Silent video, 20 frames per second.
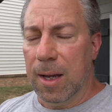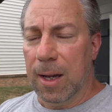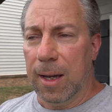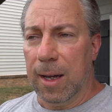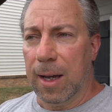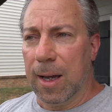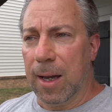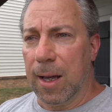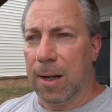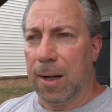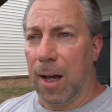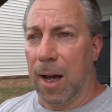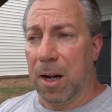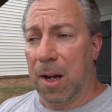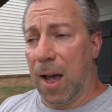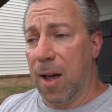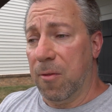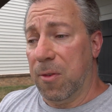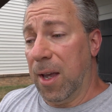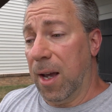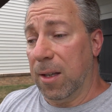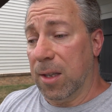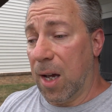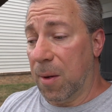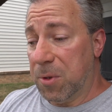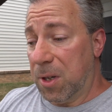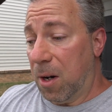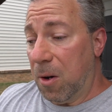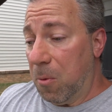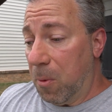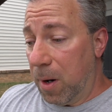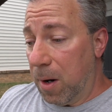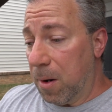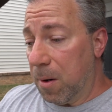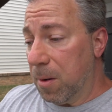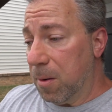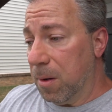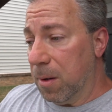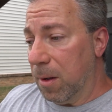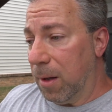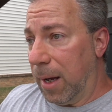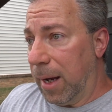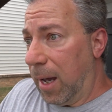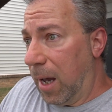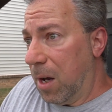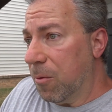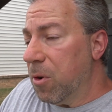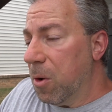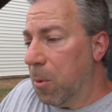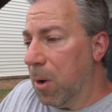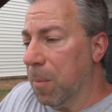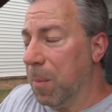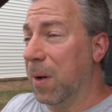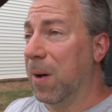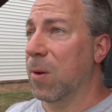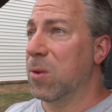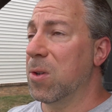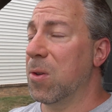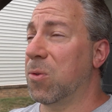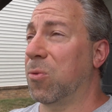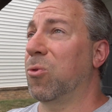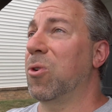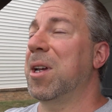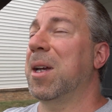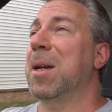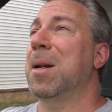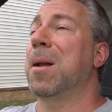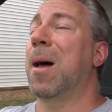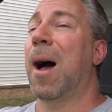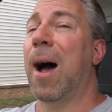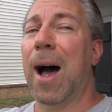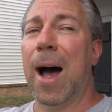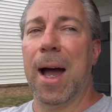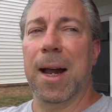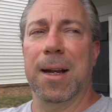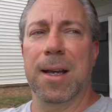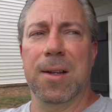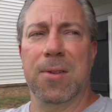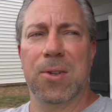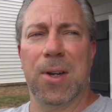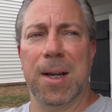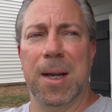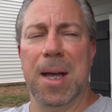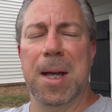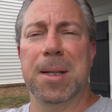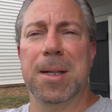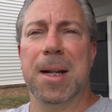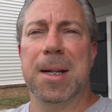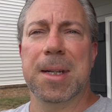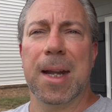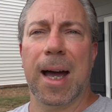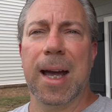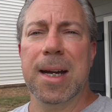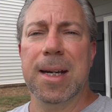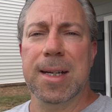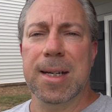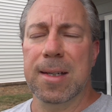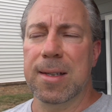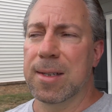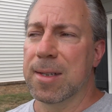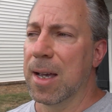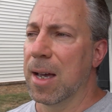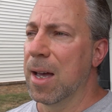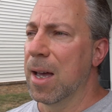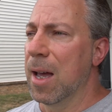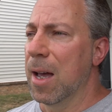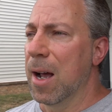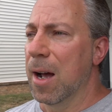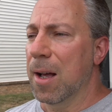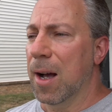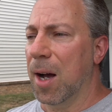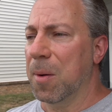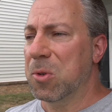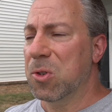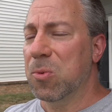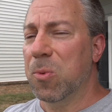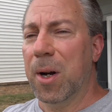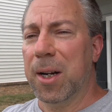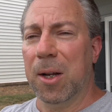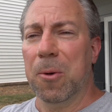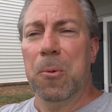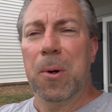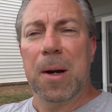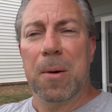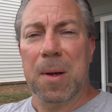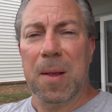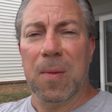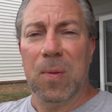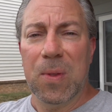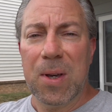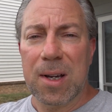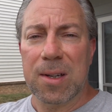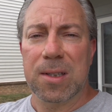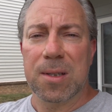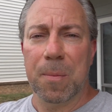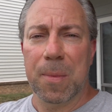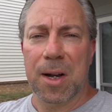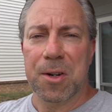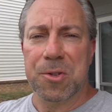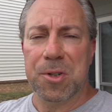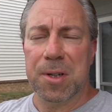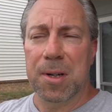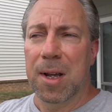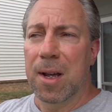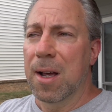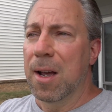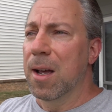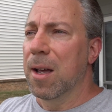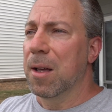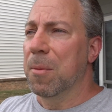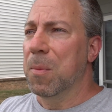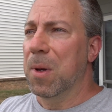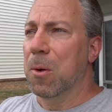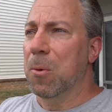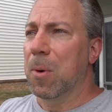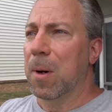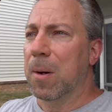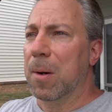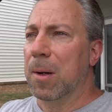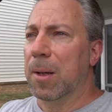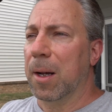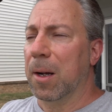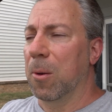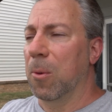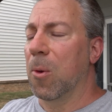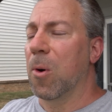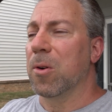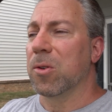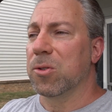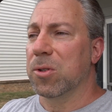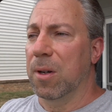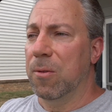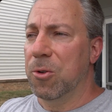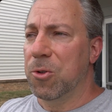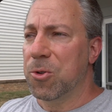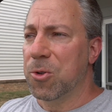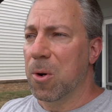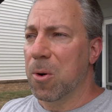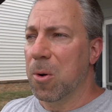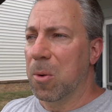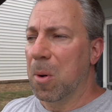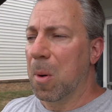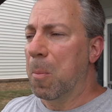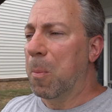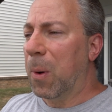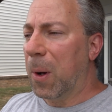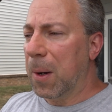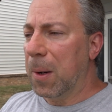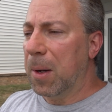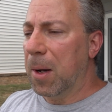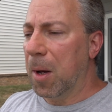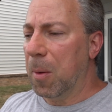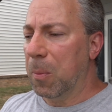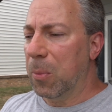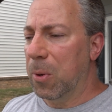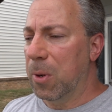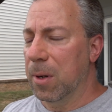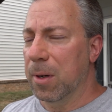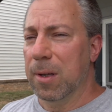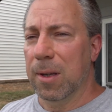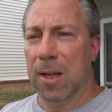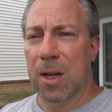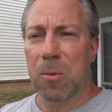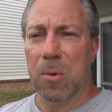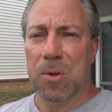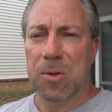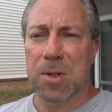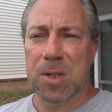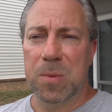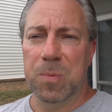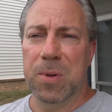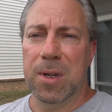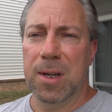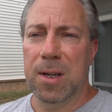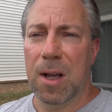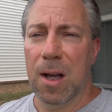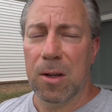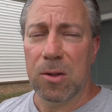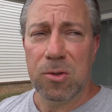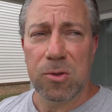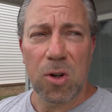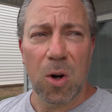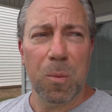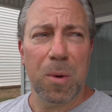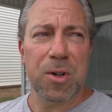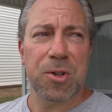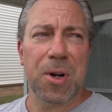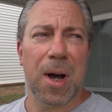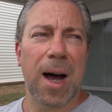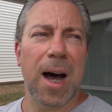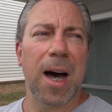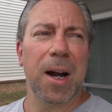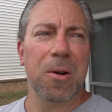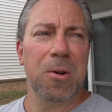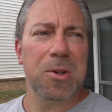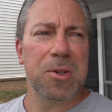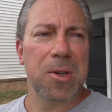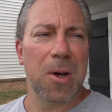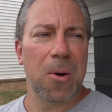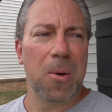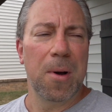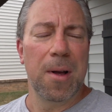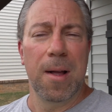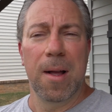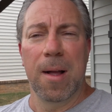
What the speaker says: And I have tank tops that I wear like everywhere because it's freaking hot. It's like in the 90s. I'm sweating wearing this. Imagine me wearing like a long sleeve shirt or a button up. It would just be so much hotter. So,